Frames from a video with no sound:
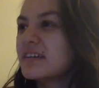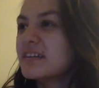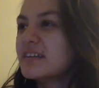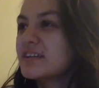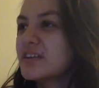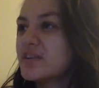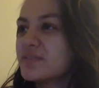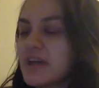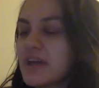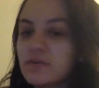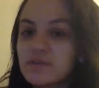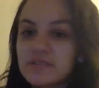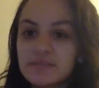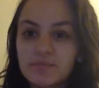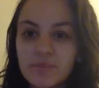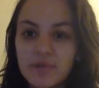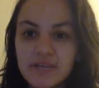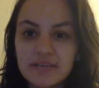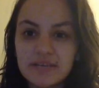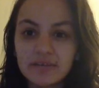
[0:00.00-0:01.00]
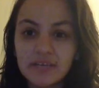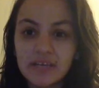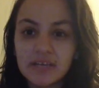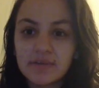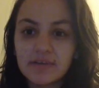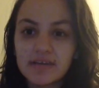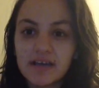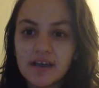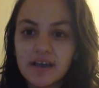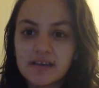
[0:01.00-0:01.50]
you know, that was mainly
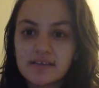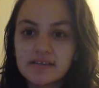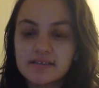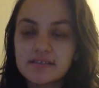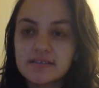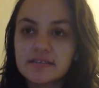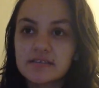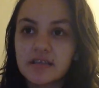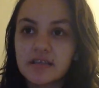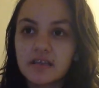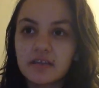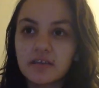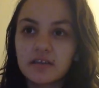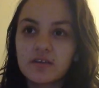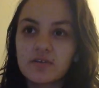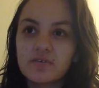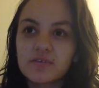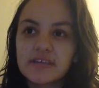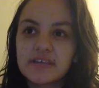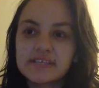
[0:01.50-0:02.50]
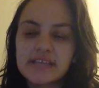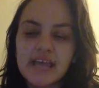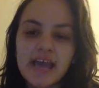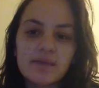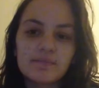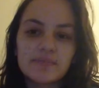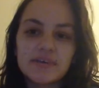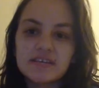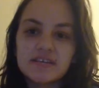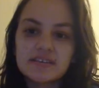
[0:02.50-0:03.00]
because, you know, things
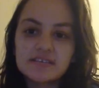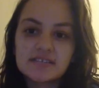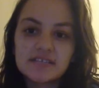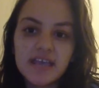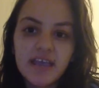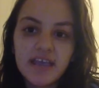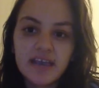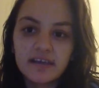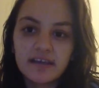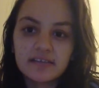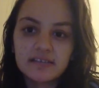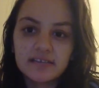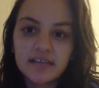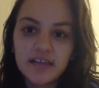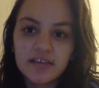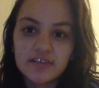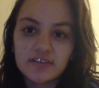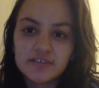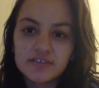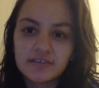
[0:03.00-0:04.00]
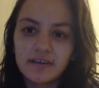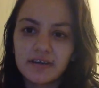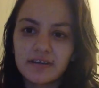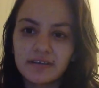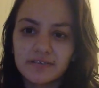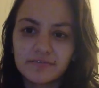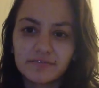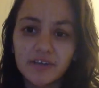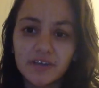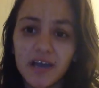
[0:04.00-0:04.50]
happened and I just
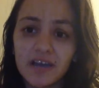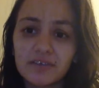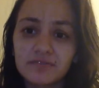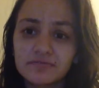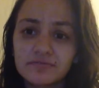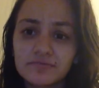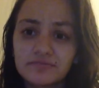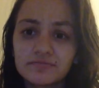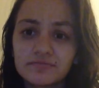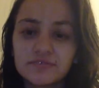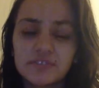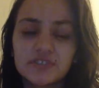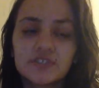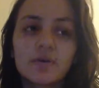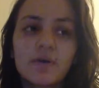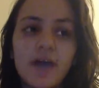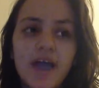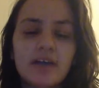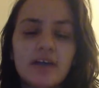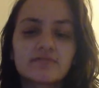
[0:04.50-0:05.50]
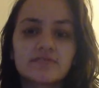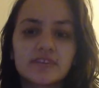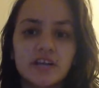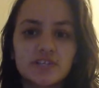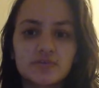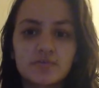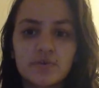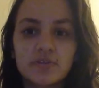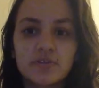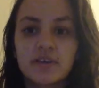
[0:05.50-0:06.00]
kind of got so out of
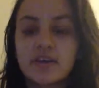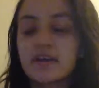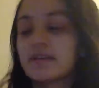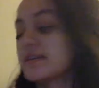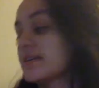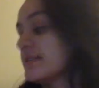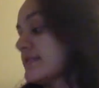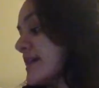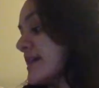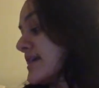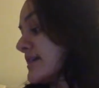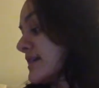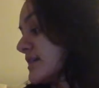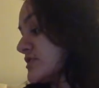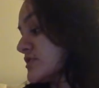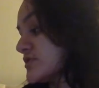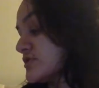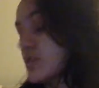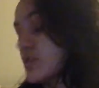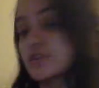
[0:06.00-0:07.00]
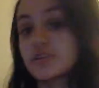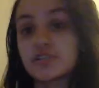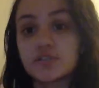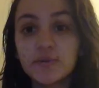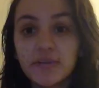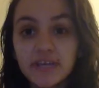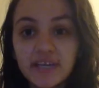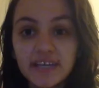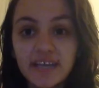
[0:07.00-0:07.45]
touch with it, and then I started doing it